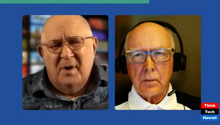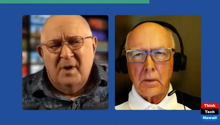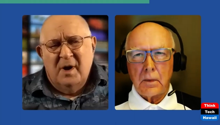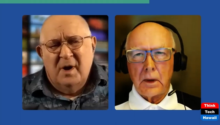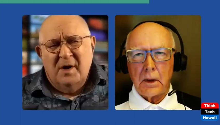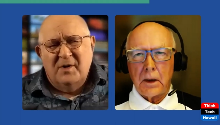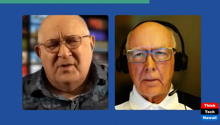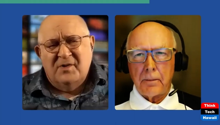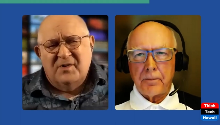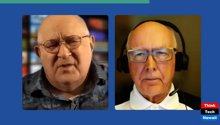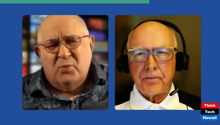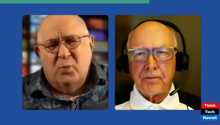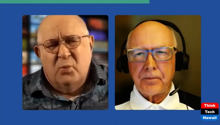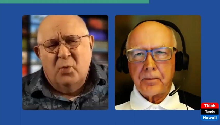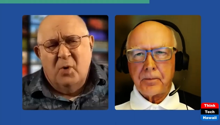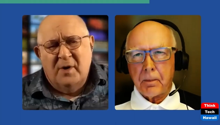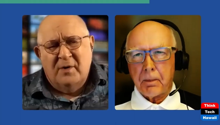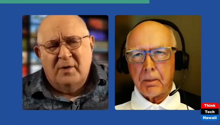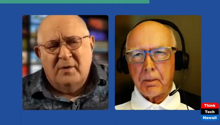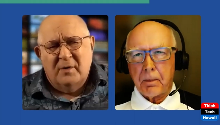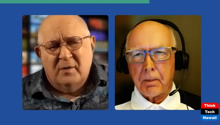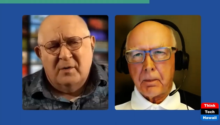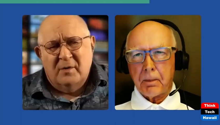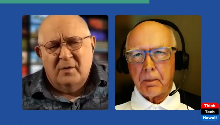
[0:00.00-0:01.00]
Speaker 1: I just
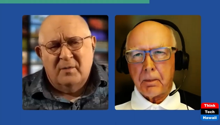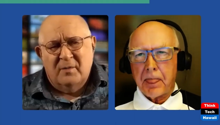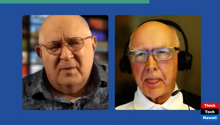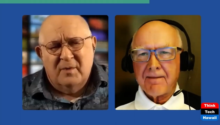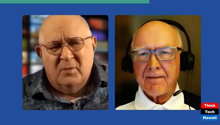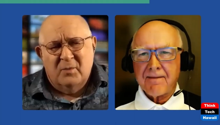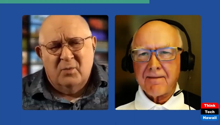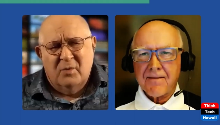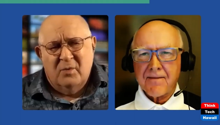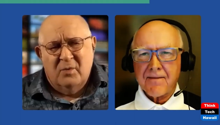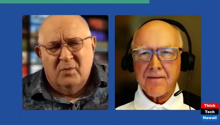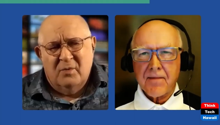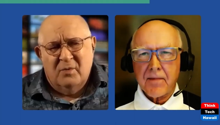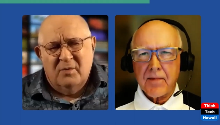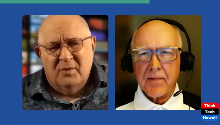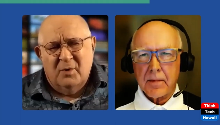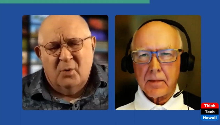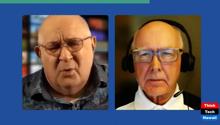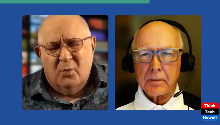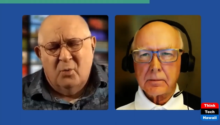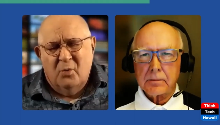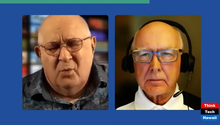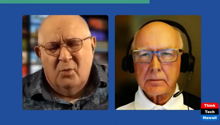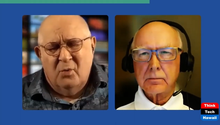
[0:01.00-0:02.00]
wonder, you
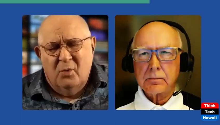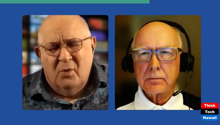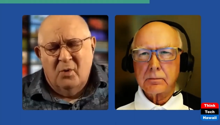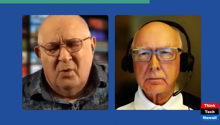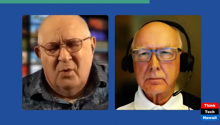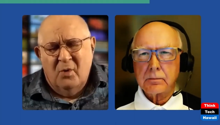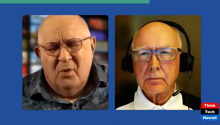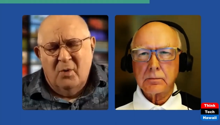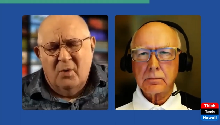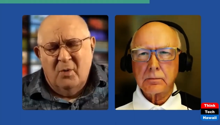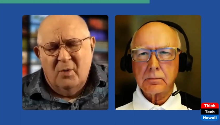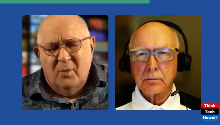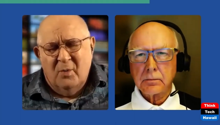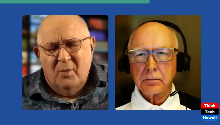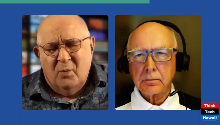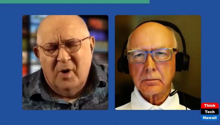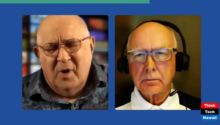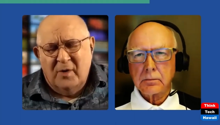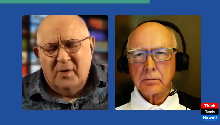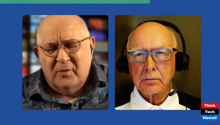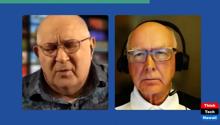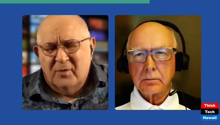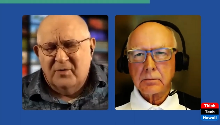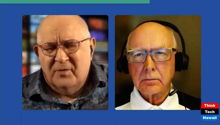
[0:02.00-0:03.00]
know,
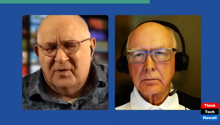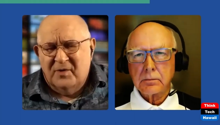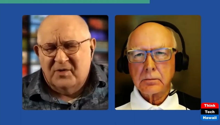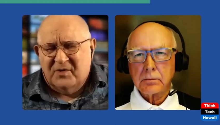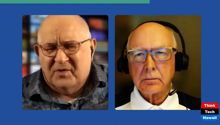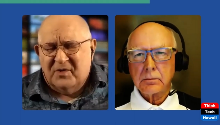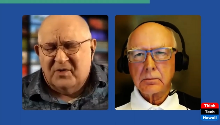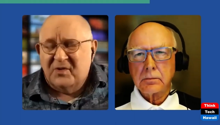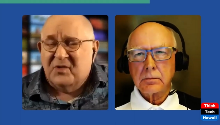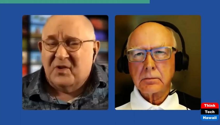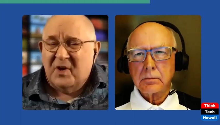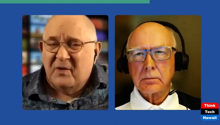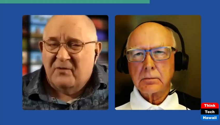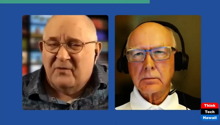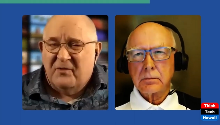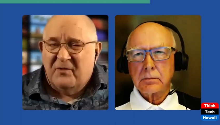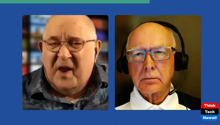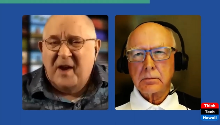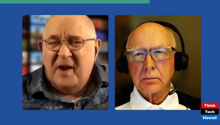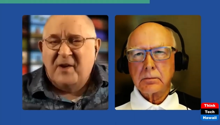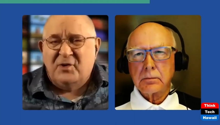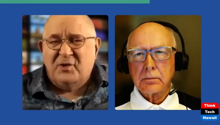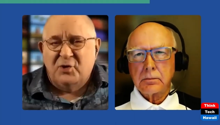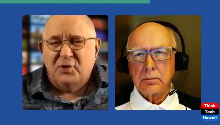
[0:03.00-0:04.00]
whether this is
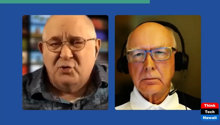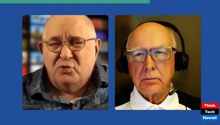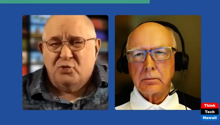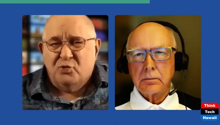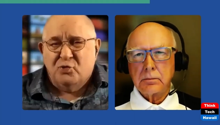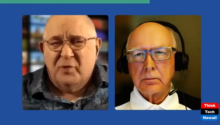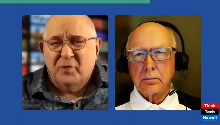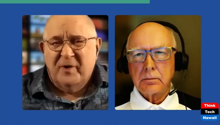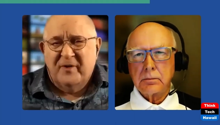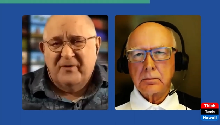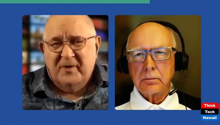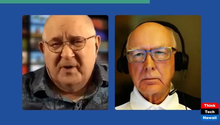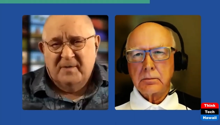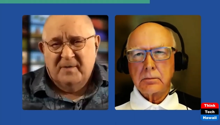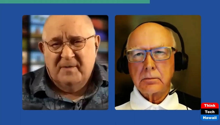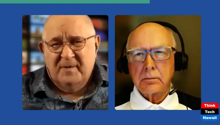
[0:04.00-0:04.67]
event-driven.